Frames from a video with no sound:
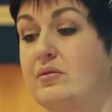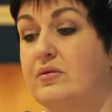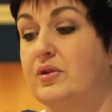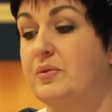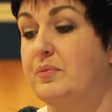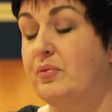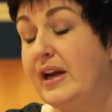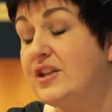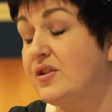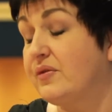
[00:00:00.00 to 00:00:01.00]
group
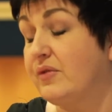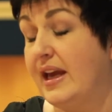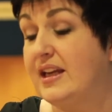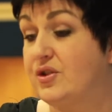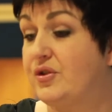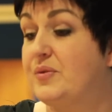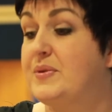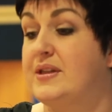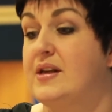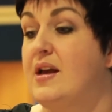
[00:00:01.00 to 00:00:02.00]
range of age groups
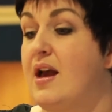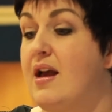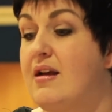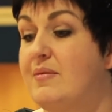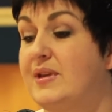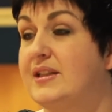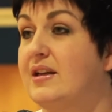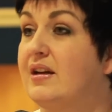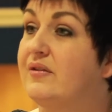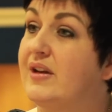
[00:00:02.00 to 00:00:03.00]
um, that
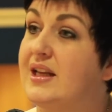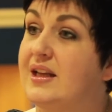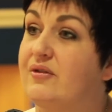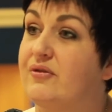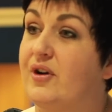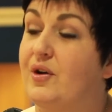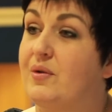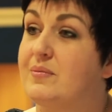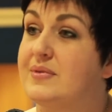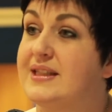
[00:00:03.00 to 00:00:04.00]
dive anything
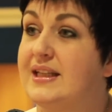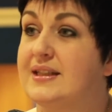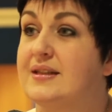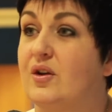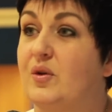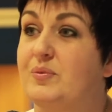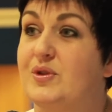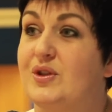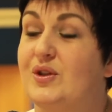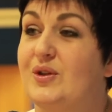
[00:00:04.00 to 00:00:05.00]
from six up
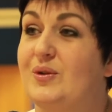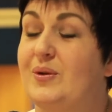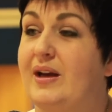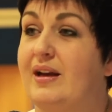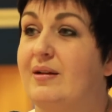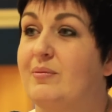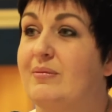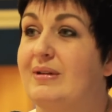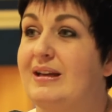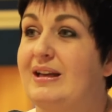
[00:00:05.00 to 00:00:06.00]
to um,
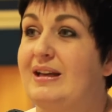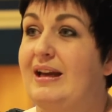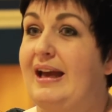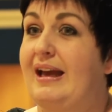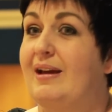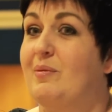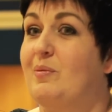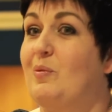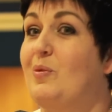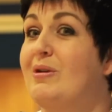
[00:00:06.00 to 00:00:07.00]
um,
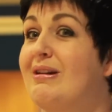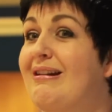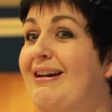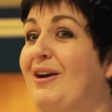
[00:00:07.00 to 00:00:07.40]
one.